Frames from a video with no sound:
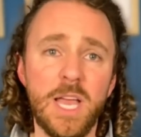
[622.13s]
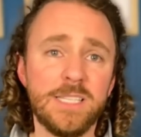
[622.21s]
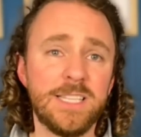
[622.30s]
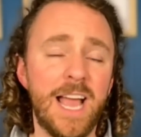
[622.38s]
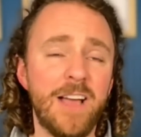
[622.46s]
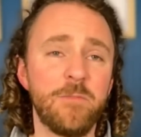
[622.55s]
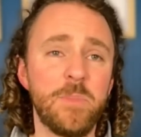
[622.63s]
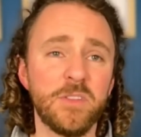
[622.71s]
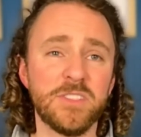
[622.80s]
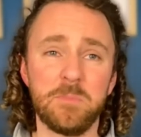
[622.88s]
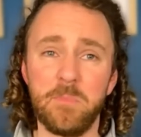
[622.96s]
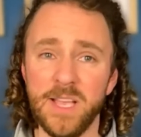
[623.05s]
to have
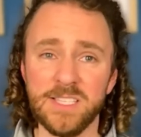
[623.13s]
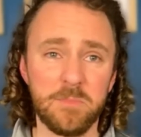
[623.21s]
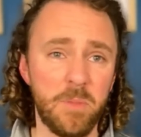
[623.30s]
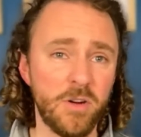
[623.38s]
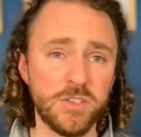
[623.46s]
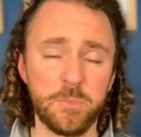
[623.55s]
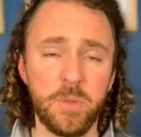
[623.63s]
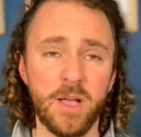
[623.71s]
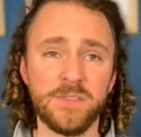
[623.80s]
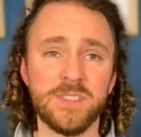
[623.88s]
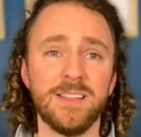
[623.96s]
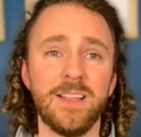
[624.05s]
Built's best bars or
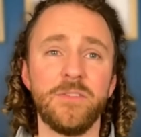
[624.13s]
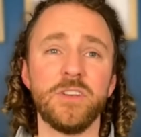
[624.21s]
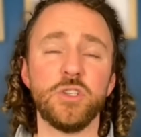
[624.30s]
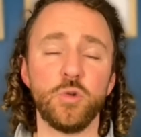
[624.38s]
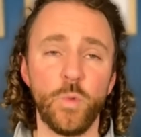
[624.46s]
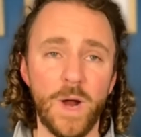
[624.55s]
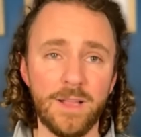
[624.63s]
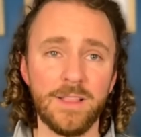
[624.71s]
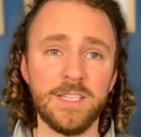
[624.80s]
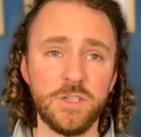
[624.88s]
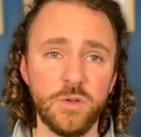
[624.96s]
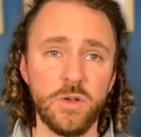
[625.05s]
puffs delivered directly
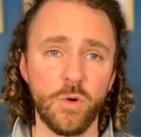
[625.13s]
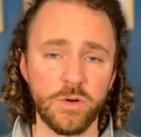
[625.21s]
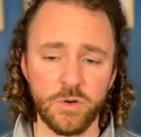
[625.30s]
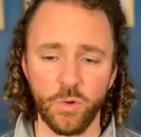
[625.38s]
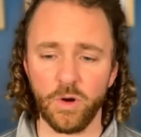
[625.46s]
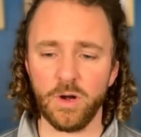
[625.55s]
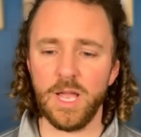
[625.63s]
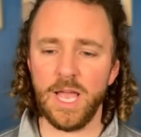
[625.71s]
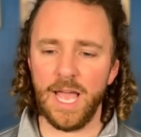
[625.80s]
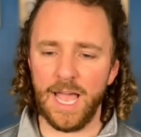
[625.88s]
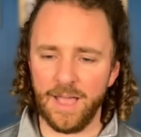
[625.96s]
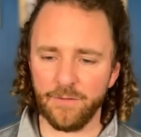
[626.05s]
to your door
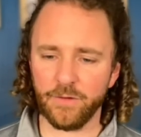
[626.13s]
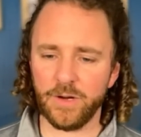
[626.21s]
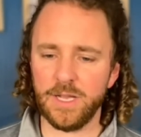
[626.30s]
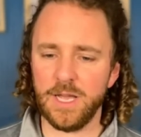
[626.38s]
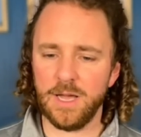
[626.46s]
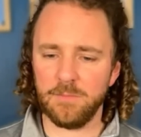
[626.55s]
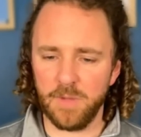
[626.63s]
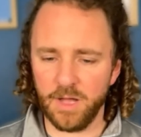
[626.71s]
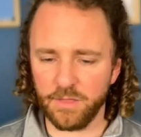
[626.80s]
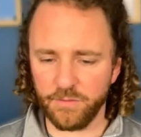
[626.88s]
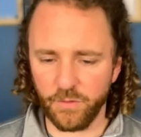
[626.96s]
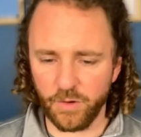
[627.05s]
every month
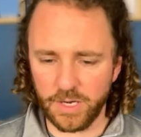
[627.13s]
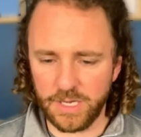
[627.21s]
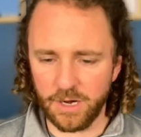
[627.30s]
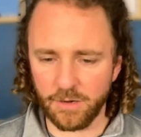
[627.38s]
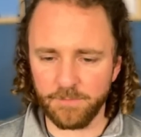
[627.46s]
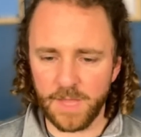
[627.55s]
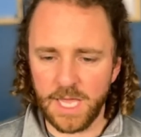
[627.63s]
for a year.